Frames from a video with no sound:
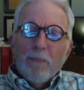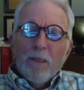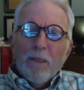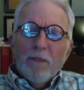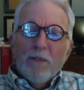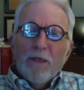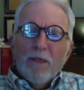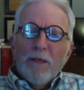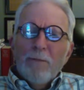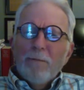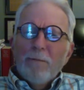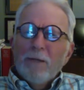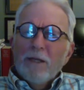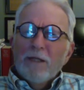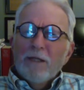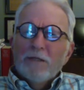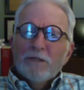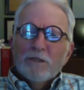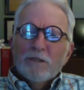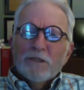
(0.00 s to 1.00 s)
They
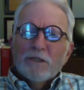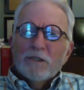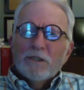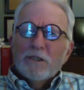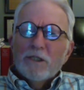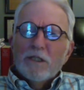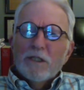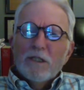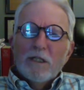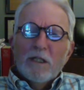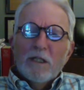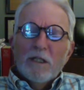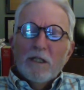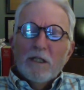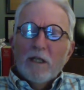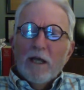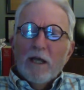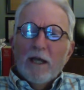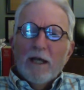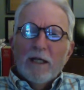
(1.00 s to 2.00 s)
may just think
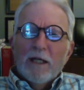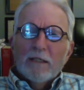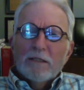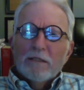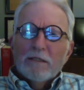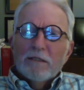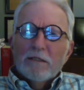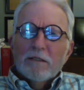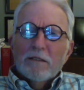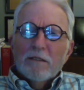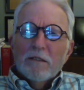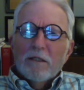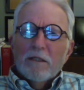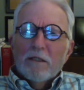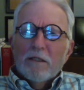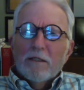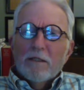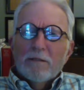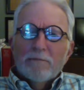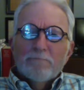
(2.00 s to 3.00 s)
that,
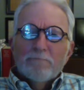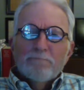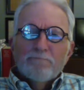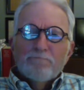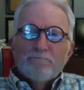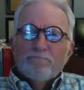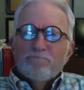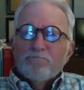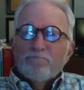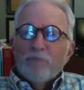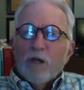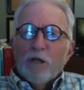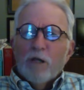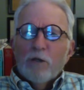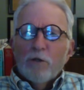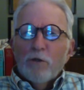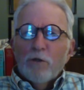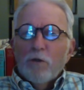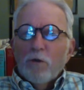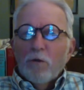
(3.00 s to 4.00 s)
I
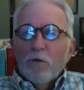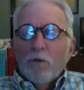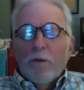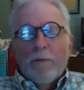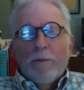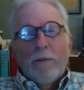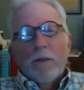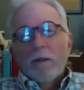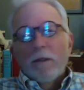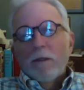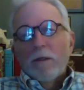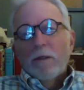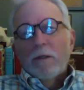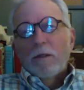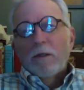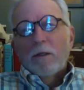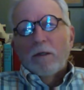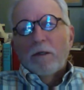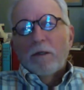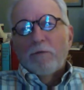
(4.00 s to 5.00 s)
don't know,
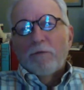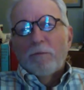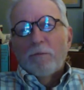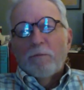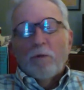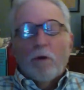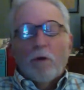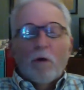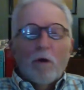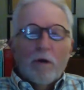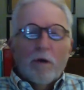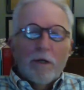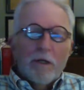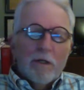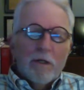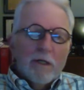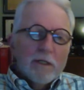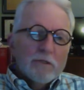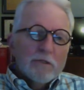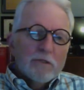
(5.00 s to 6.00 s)
if a party
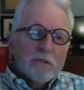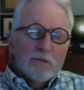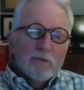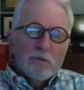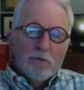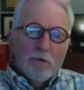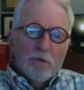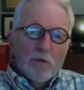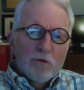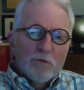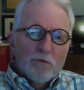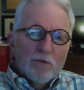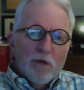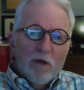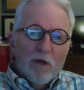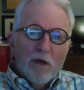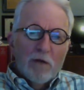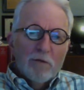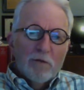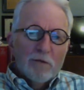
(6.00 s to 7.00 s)
gets control of
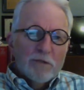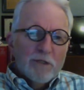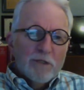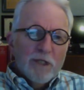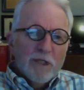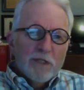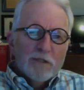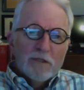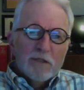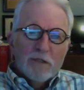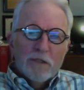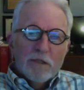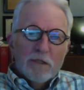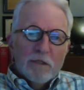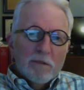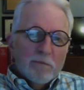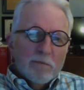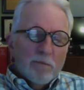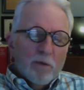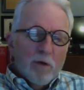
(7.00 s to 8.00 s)
Congress, that's it.
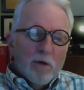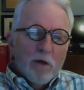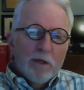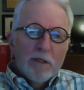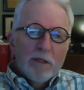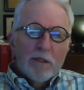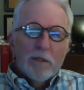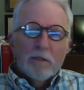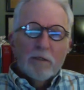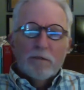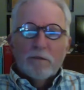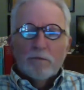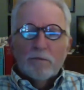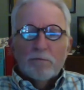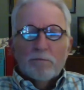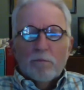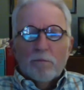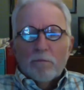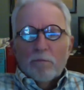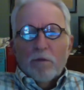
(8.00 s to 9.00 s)
The party's
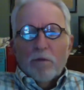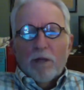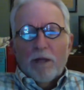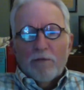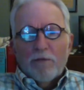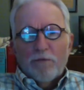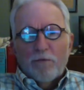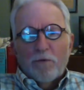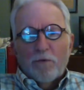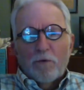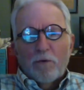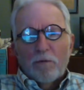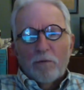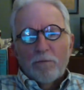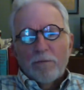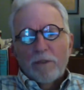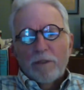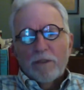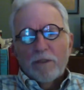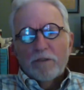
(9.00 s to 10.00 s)

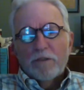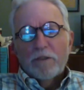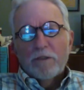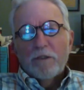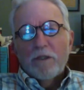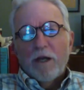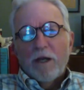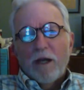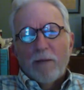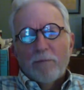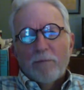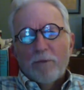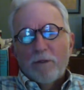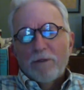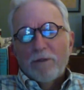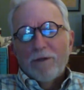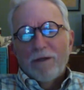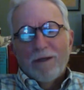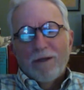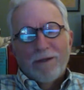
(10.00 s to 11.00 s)
platform gets adopted
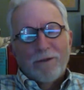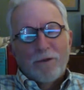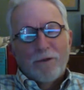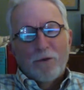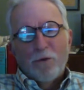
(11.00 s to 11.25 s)
and all.